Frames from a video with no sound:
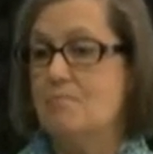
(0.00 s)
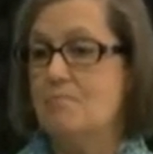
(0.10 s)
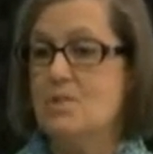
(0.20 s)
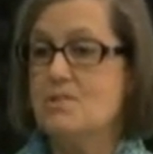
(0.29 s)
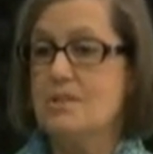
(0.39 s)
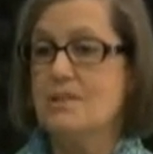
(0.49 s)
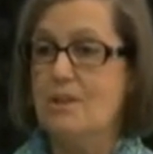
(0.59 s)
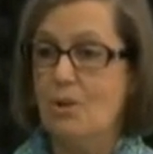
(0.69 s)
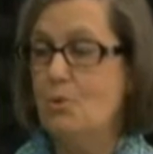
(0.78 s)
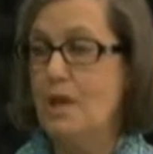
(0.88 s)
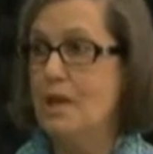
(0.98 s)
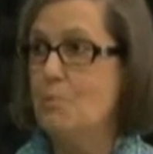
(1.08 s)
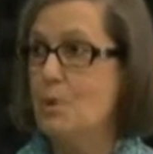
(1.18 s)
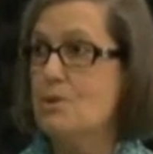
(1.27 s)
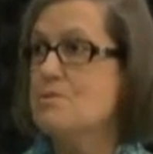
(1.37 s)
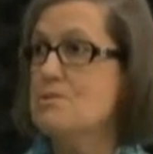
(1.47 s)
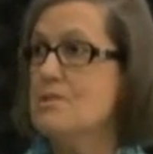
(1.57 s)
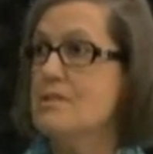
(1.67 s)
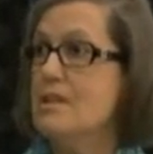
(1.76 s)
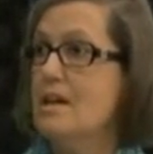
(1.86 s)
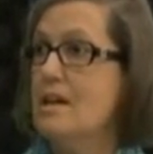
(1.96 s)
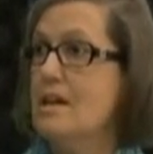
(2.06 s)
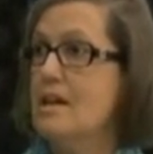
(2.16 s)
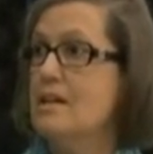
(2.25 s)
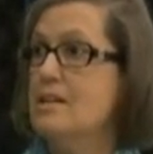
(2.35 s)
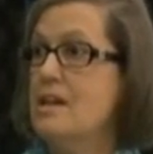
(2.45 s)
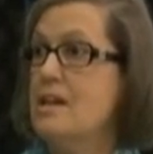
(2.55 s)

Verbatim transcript: was an okay person and